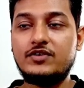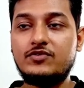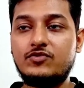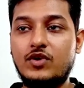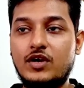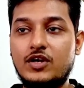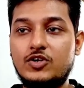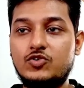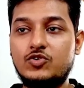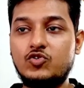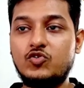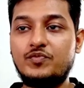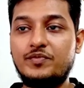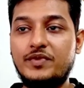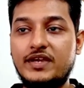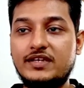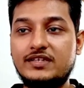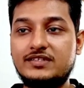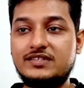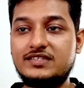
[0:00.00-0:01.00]
want to
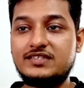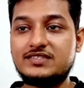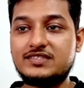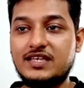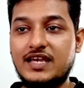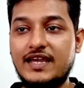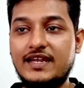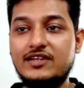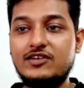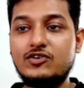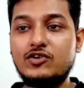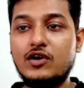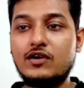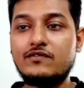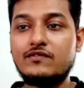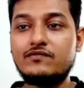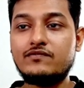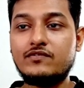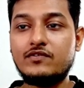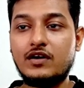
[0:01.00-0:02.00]
make this kind
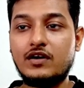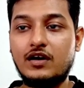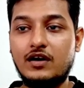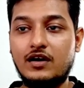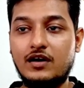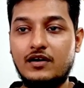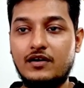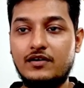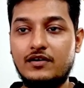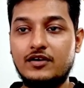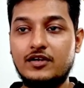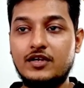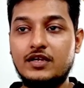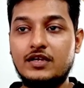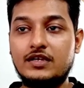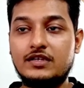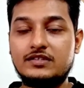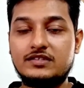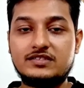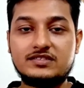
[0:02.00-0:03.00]
of
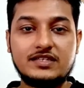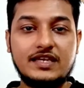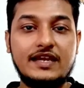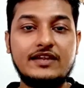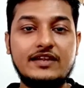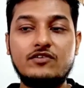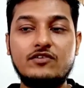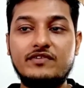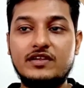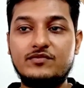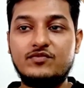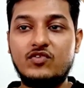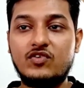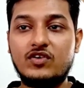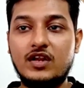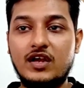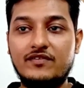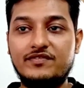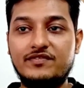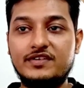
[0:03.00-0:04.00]

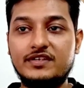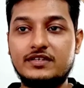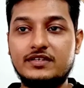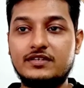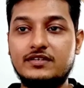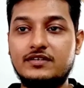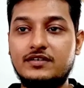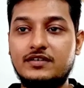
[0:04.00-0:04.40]
infographic,